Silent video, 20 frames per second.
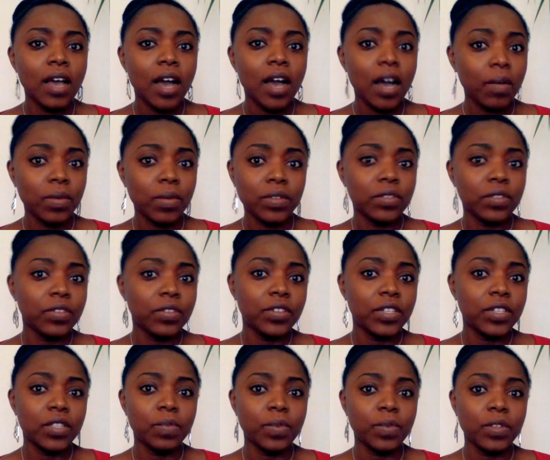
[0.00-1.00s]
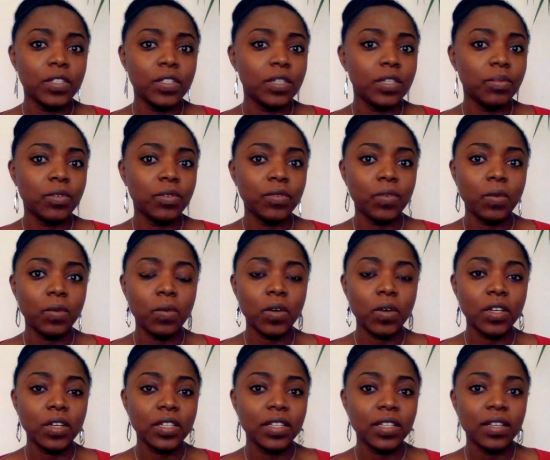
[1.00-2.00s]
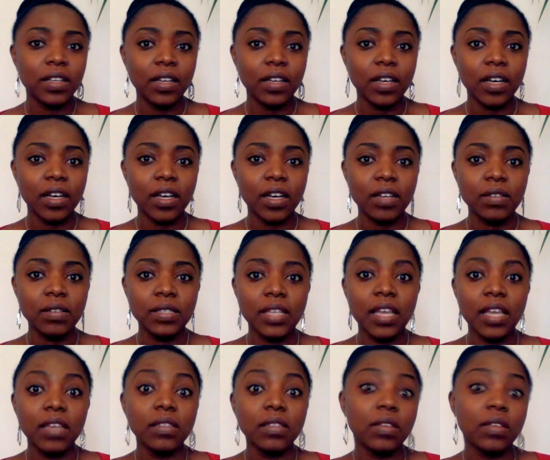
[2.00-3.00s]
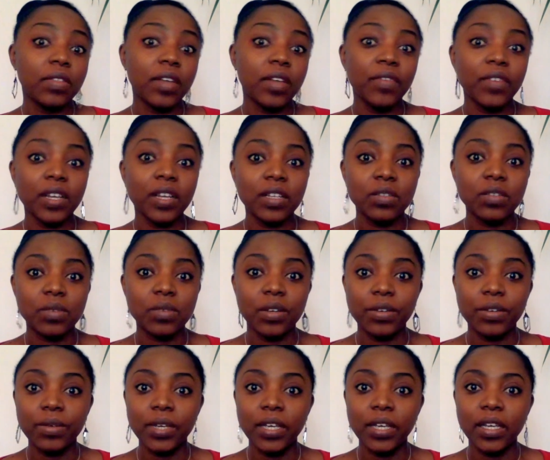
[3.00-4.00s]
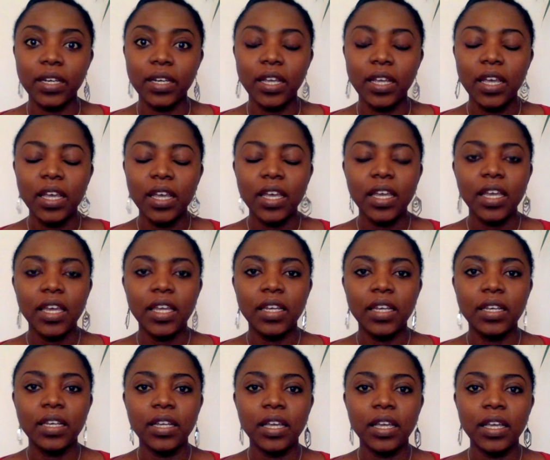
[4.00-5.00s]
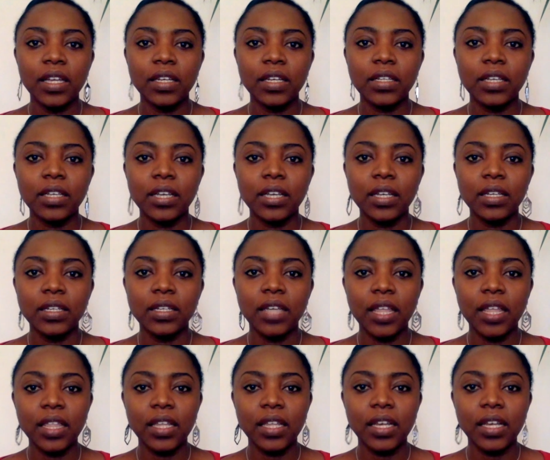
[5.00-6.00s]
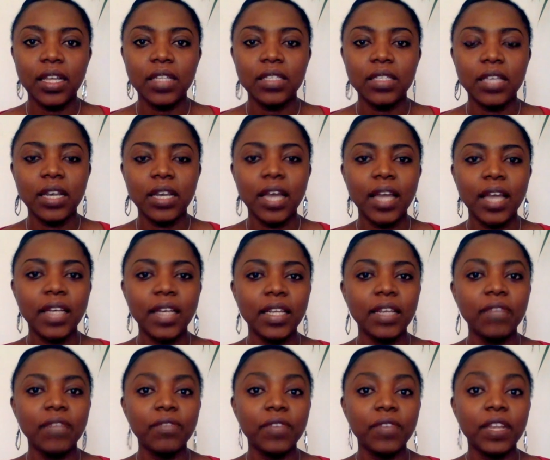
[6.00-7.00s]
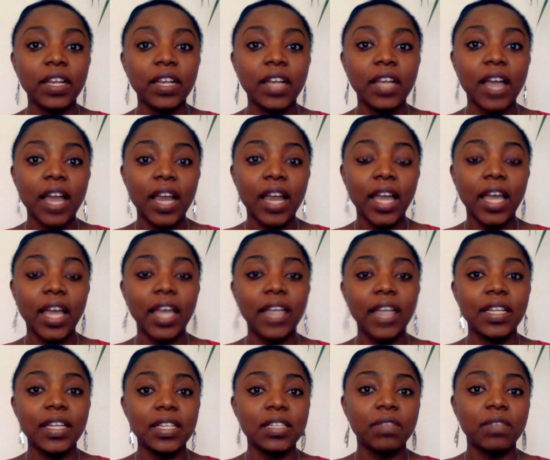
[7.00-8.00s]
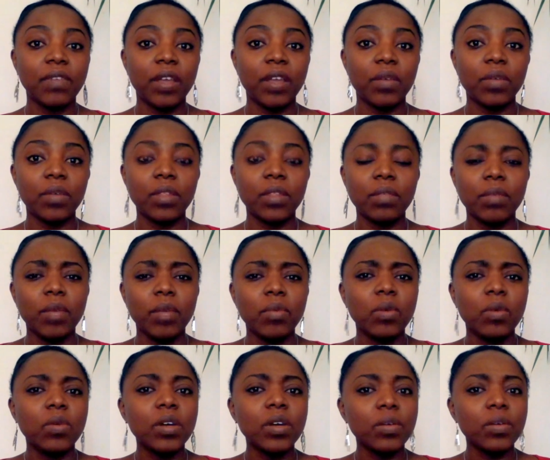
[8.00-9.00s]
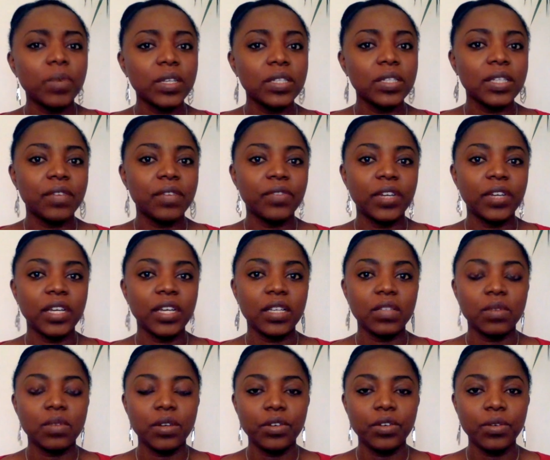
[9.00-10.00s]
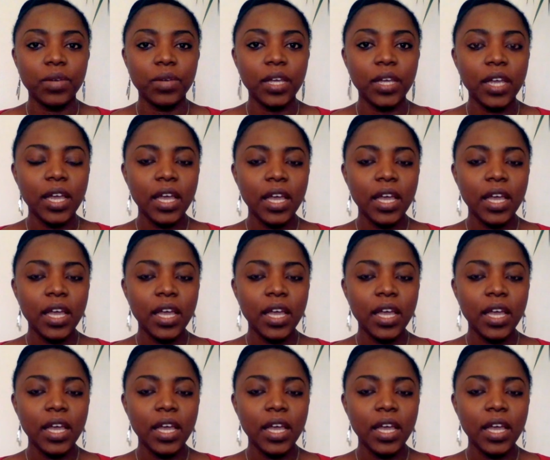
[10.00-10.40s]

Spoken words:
I was not responsible for what, say, South Africans were doing in Netherlands, and I didn't feel like I identified with maybe what West Africans were doing,